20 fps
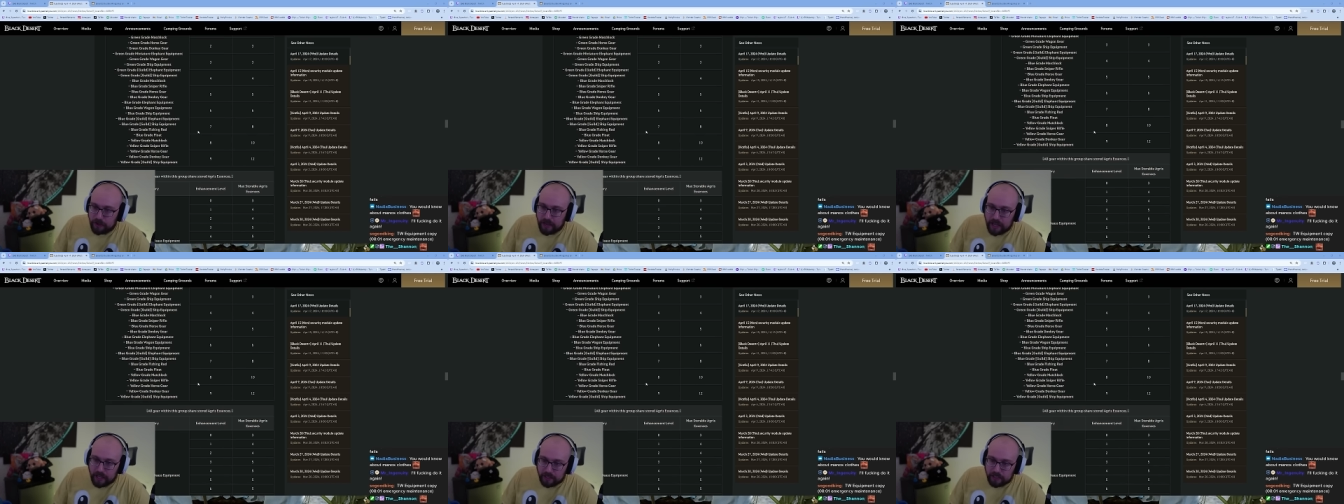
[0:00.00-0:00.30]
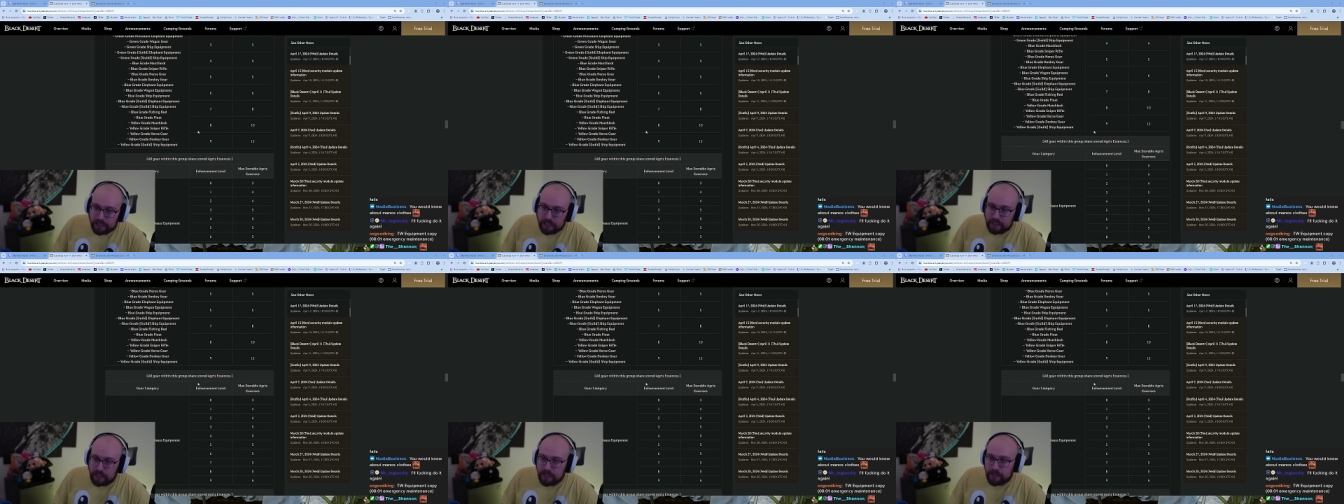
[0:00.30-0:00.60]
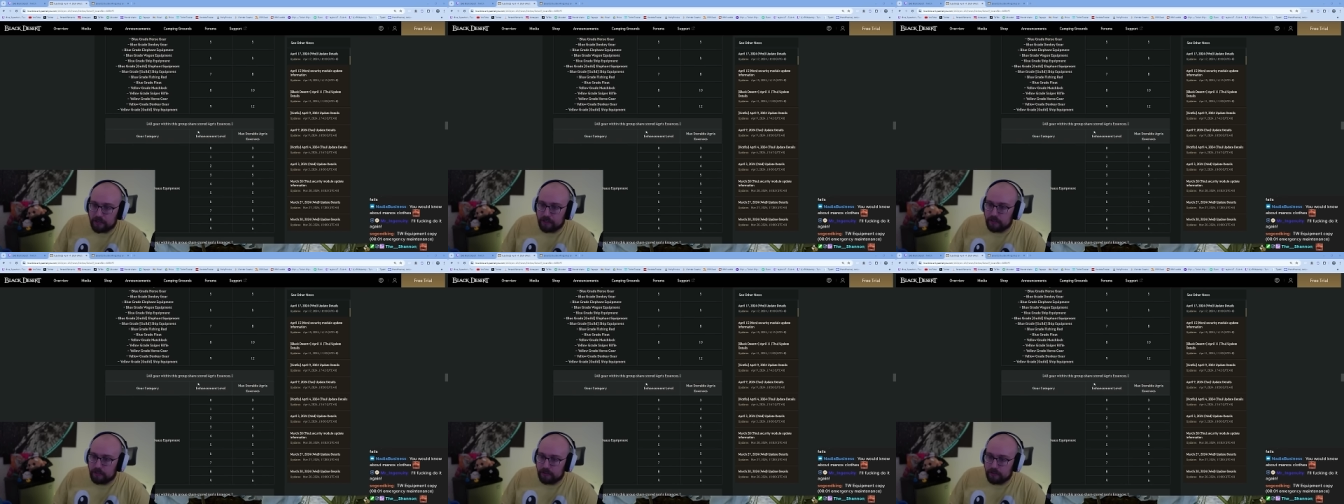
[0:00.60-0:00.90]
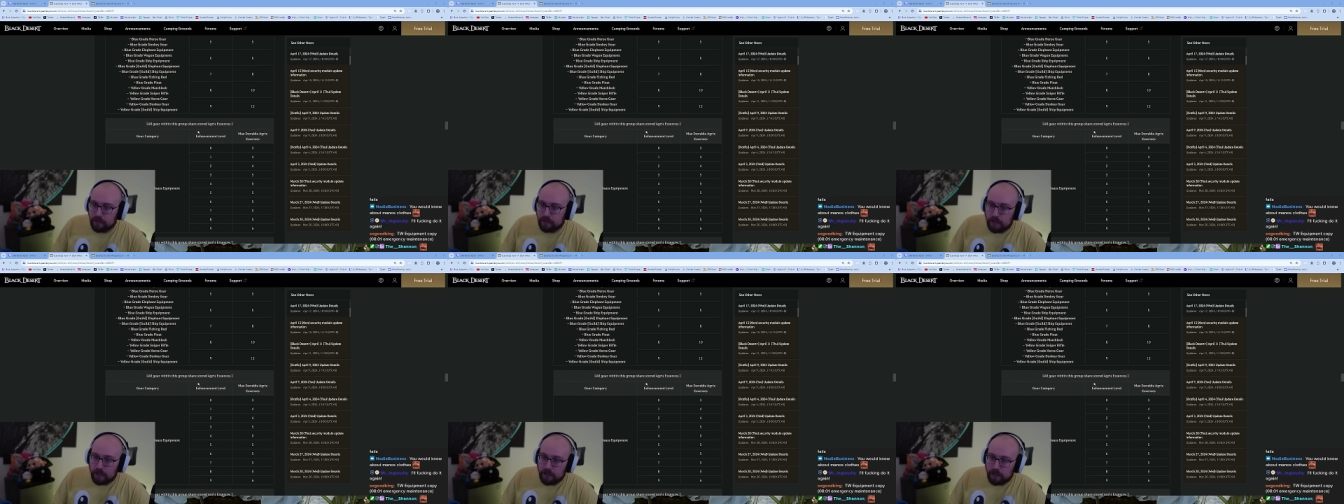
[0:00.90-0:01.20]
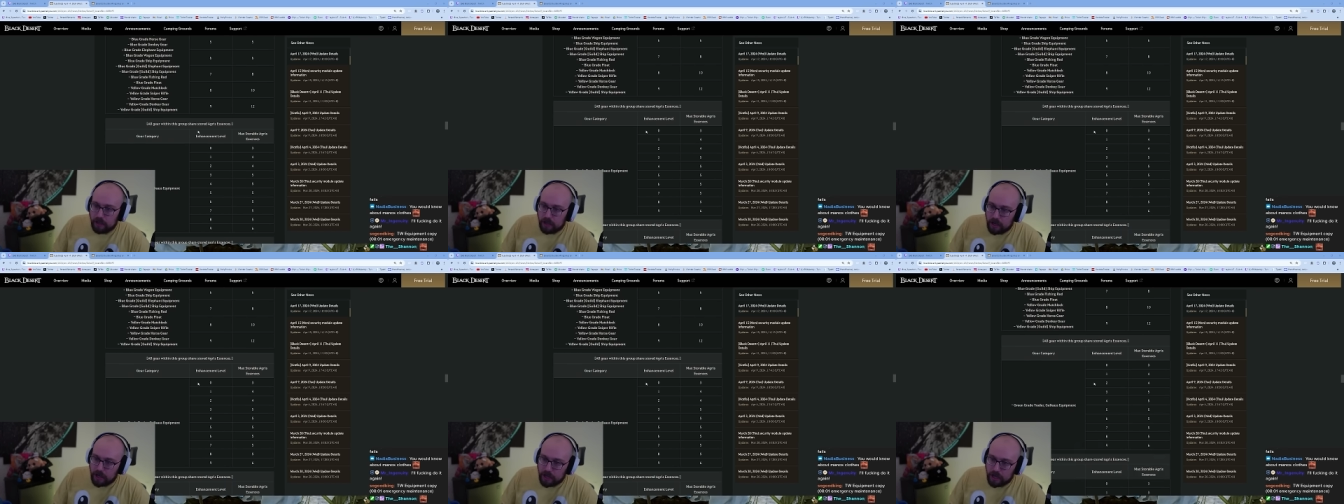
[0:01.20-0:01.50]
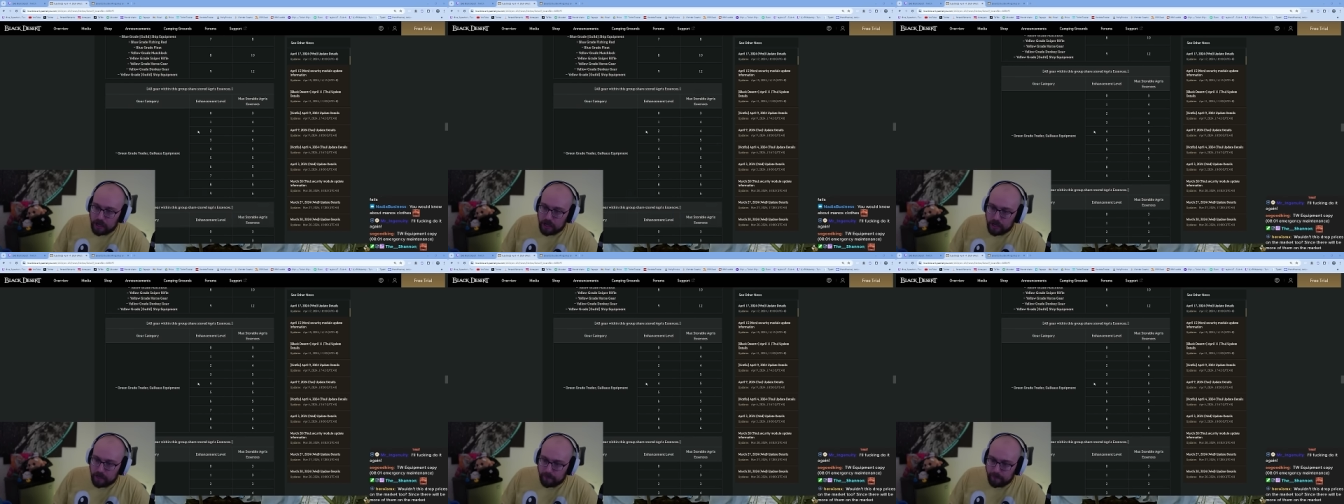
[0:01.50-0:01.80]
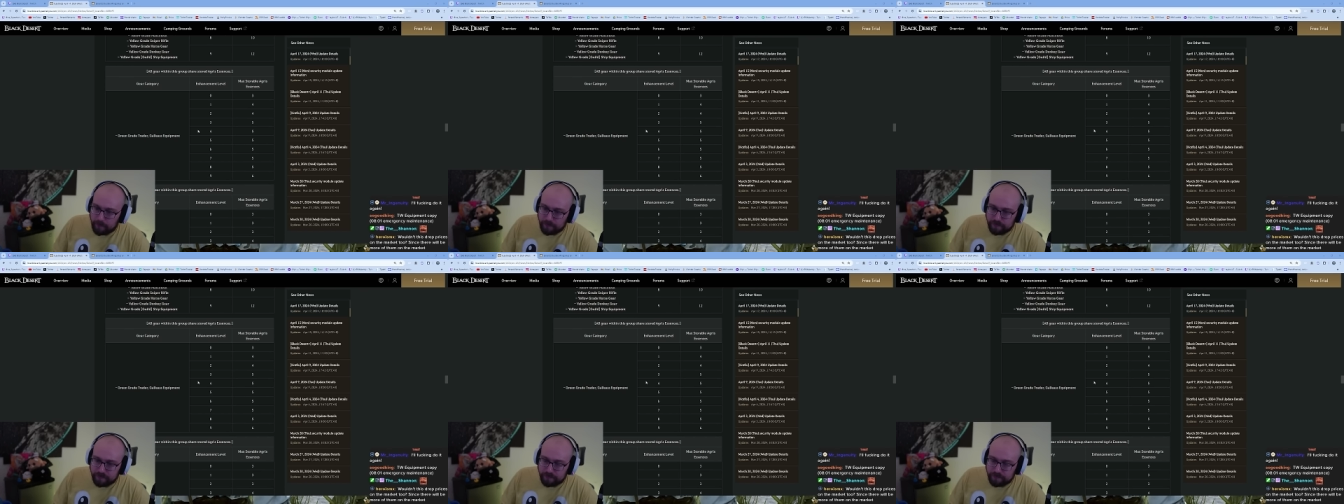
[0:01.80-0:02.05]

L E gear, um,